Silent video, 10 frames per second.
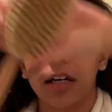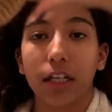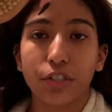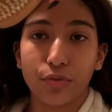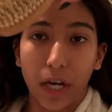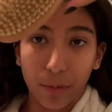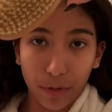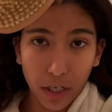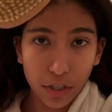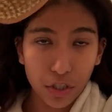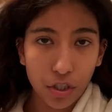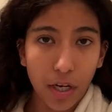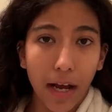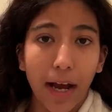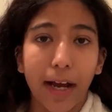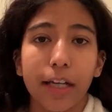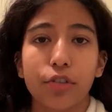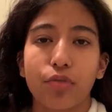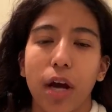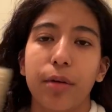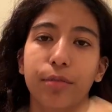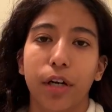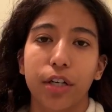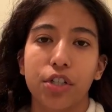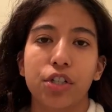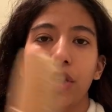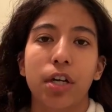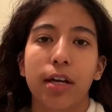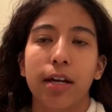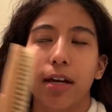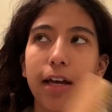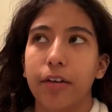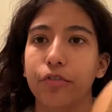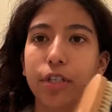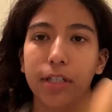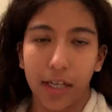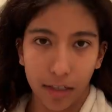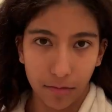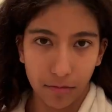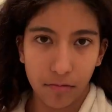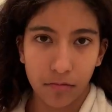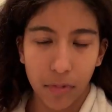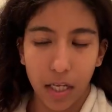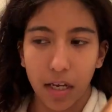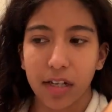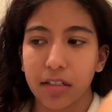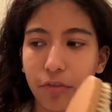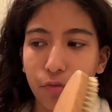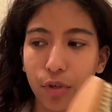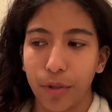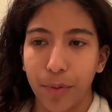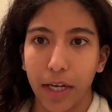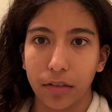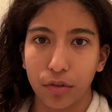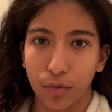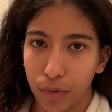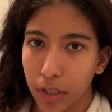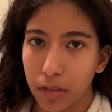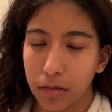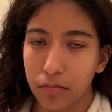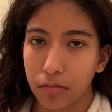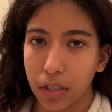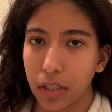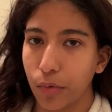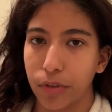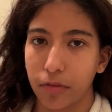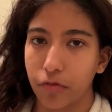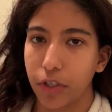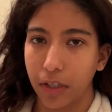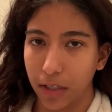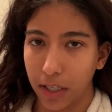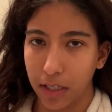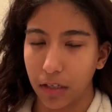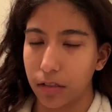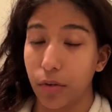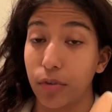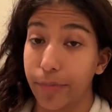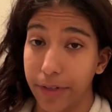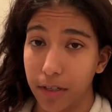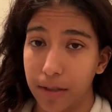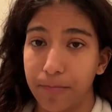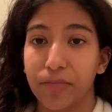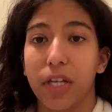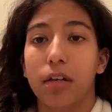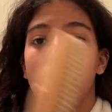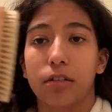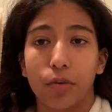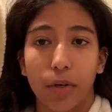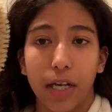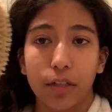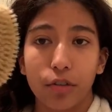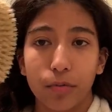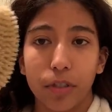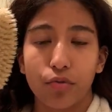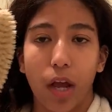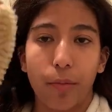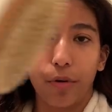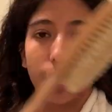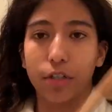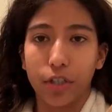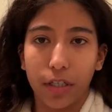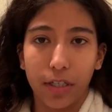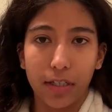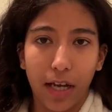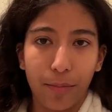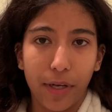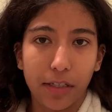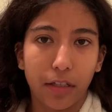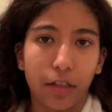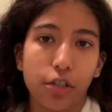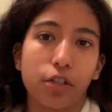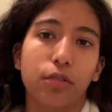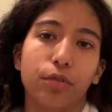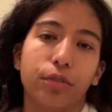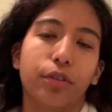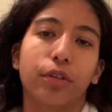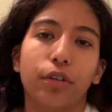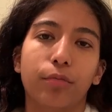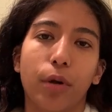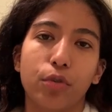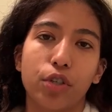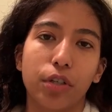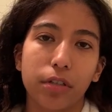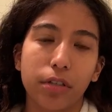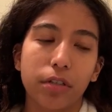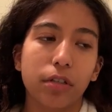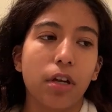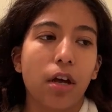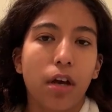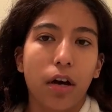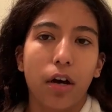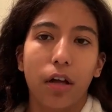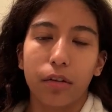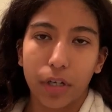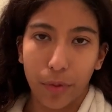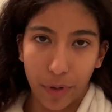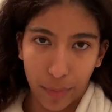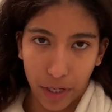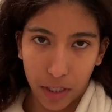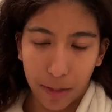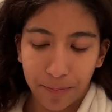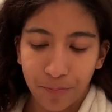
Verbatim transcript: a dry brush. I dry brush every day, except for the past two weeks, because I wasn't feeling like it because I was busy. So what I do with dry brush is I basically just do circular motions all around my body